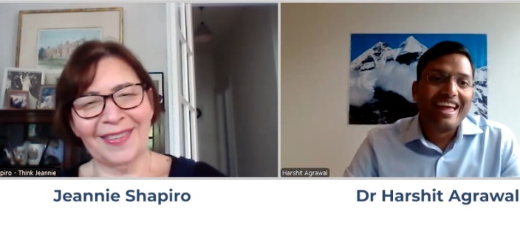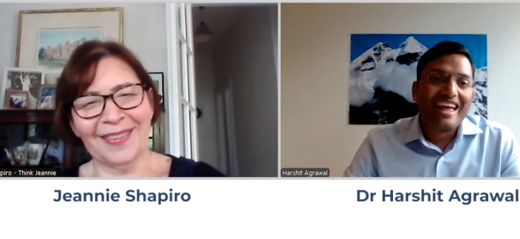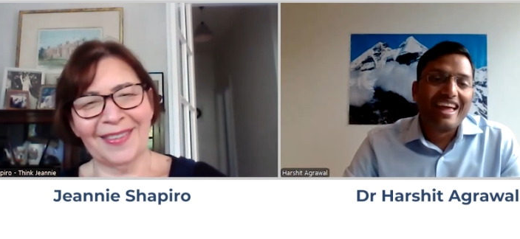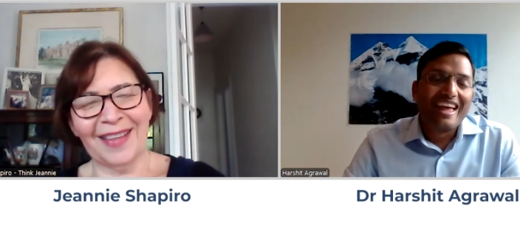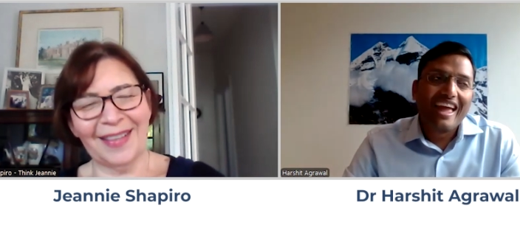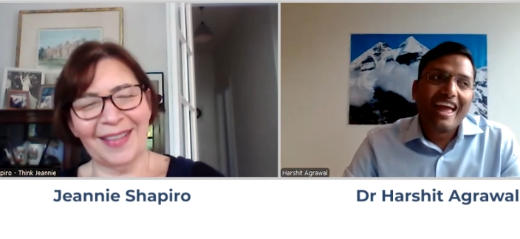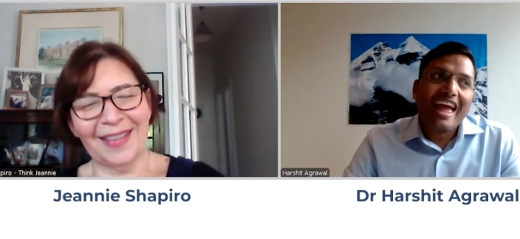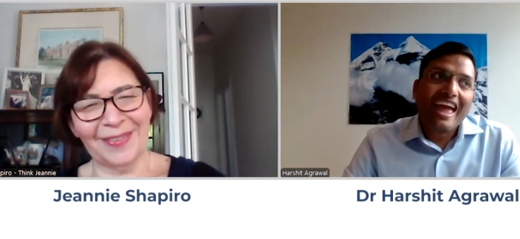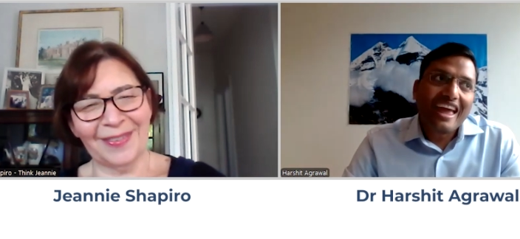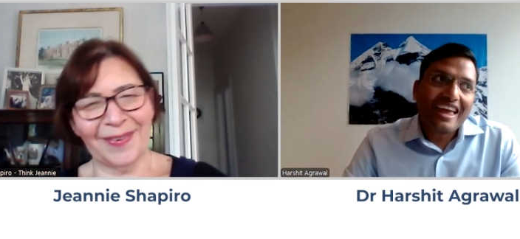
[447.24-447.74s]
Speaker 1: so
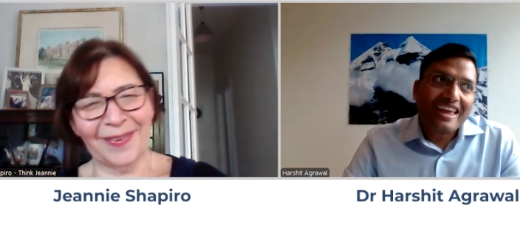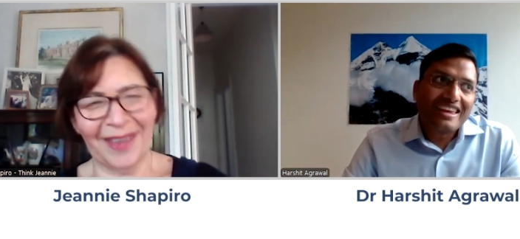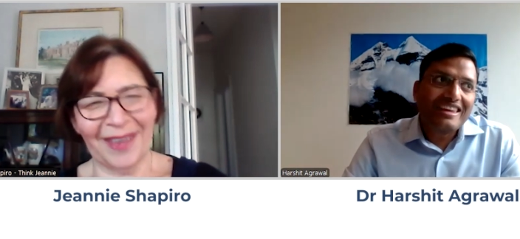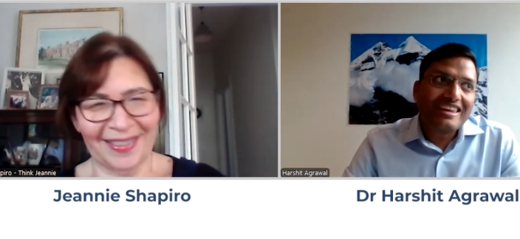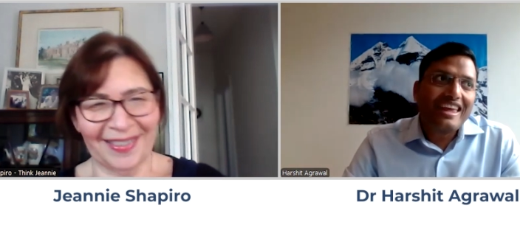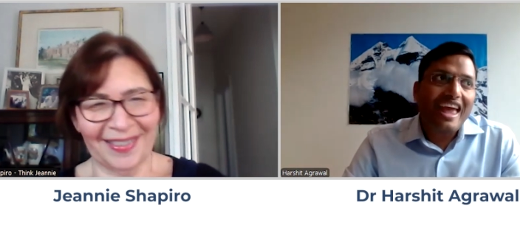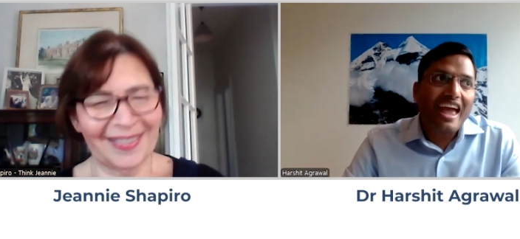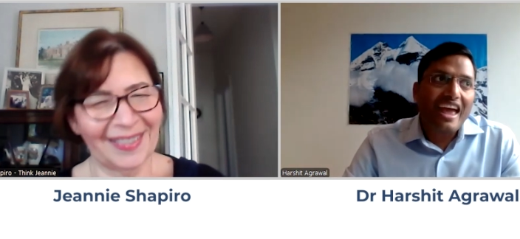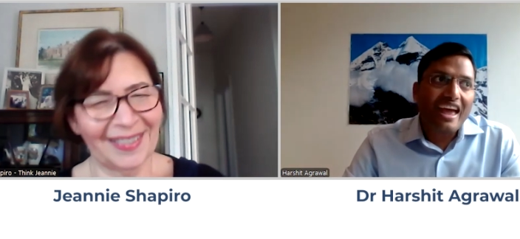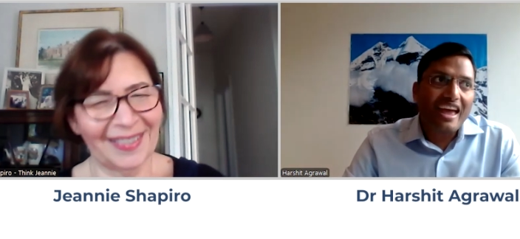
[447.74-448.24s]
that's great
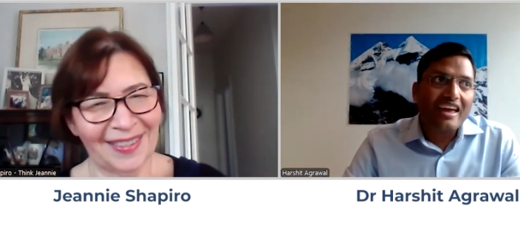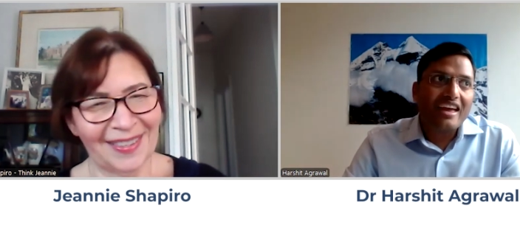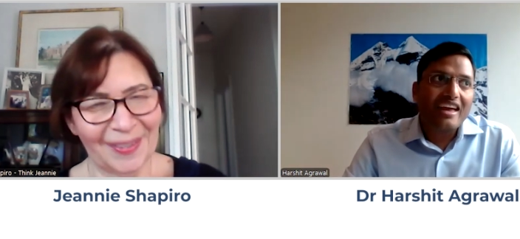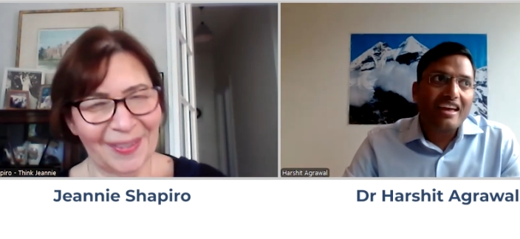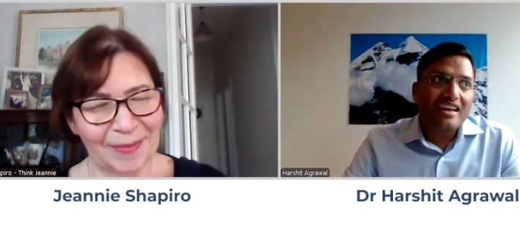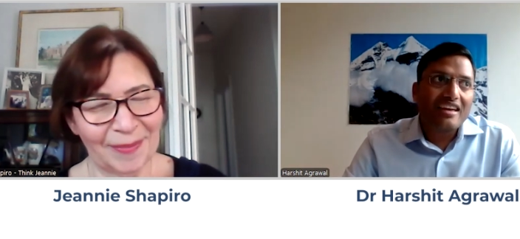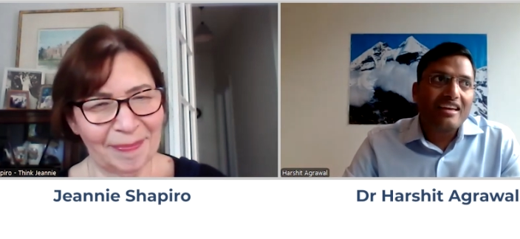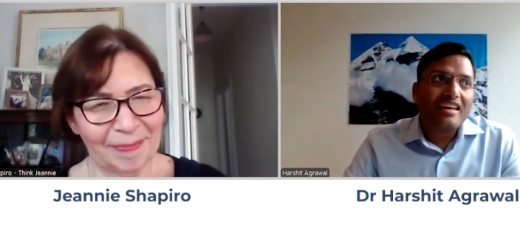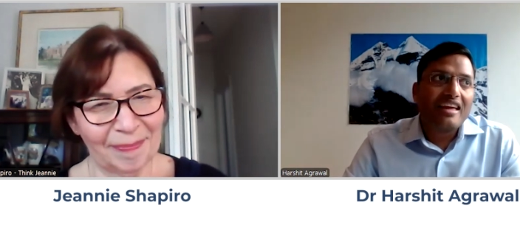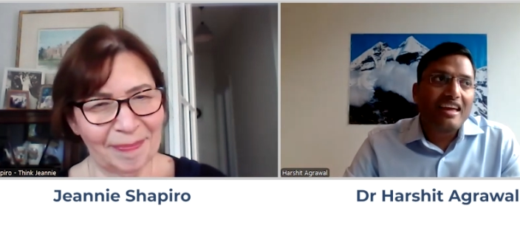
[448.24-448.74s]
yeah
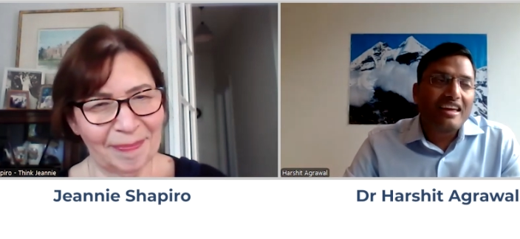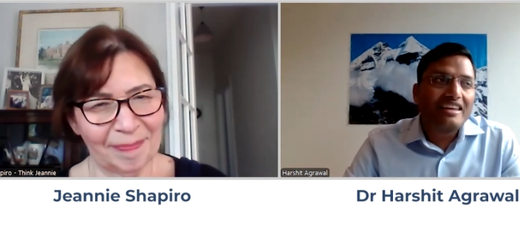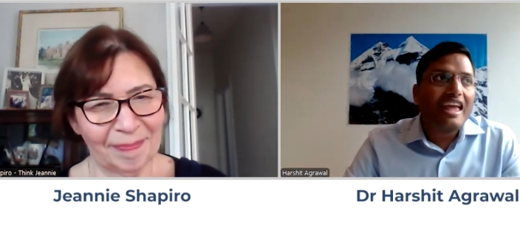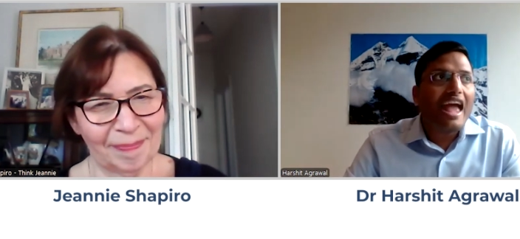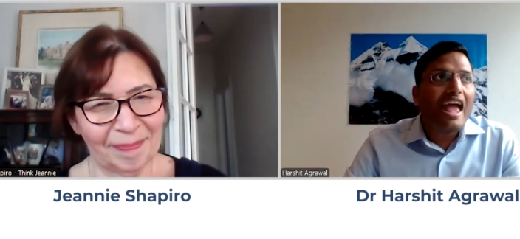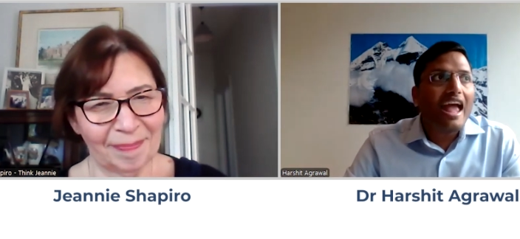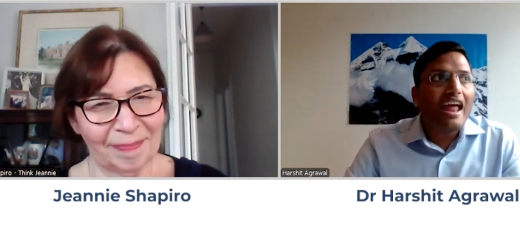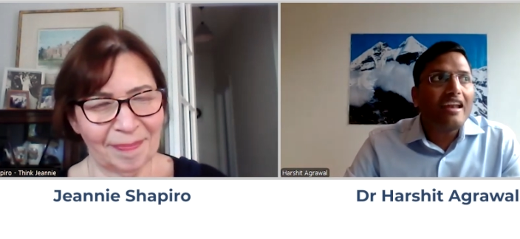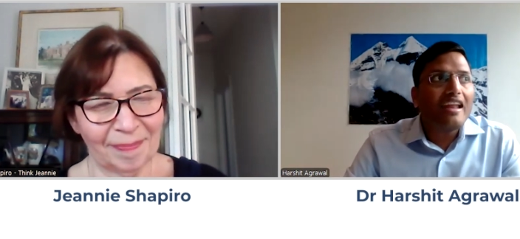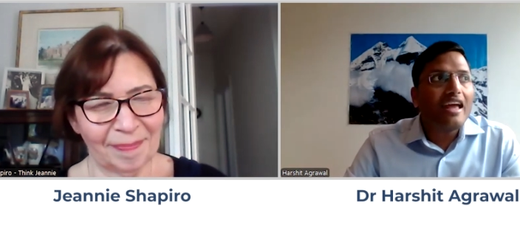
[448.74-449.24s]

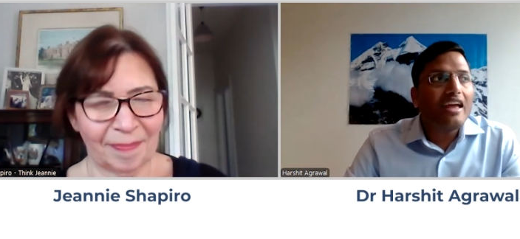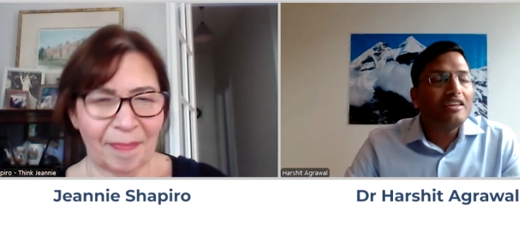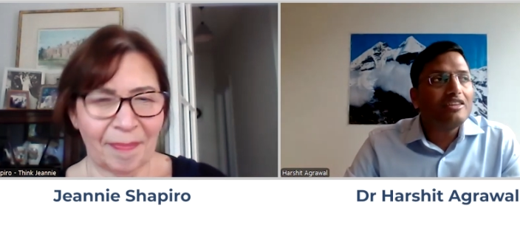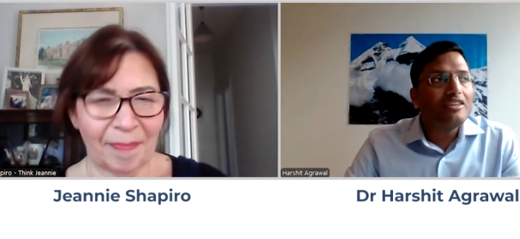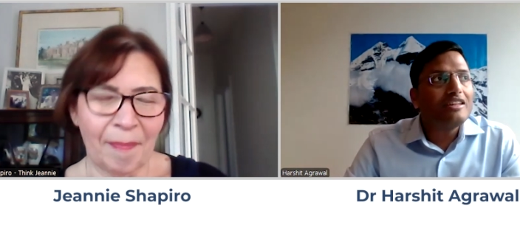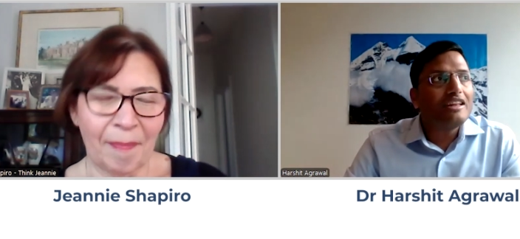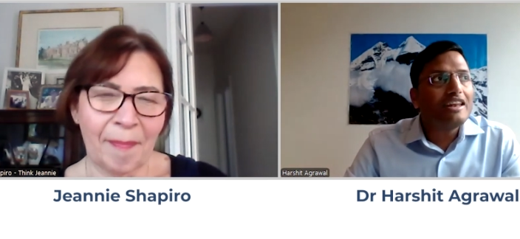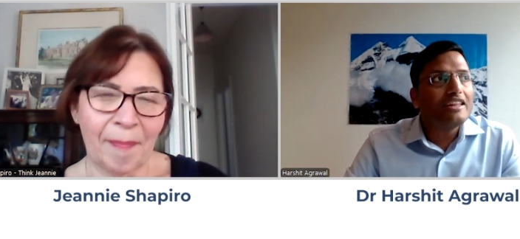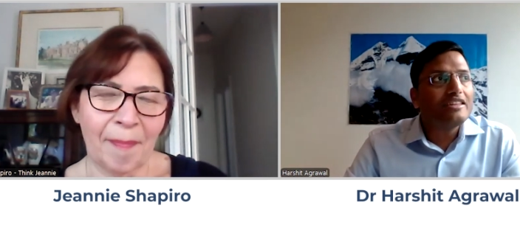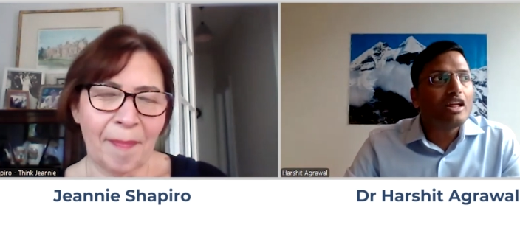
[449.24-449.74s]
yeah and uh, you
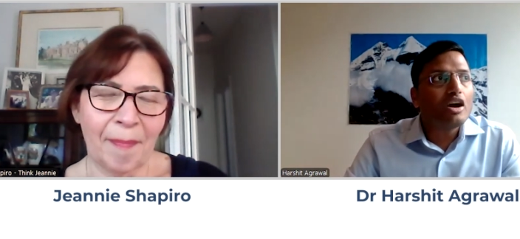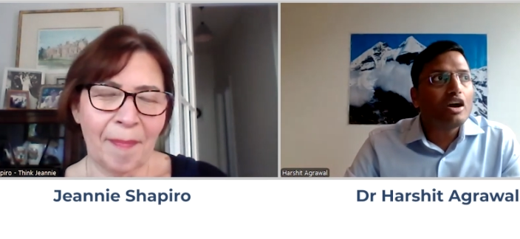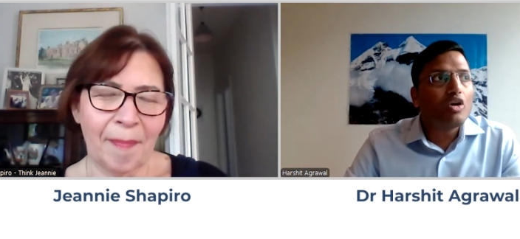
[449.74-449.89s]
know like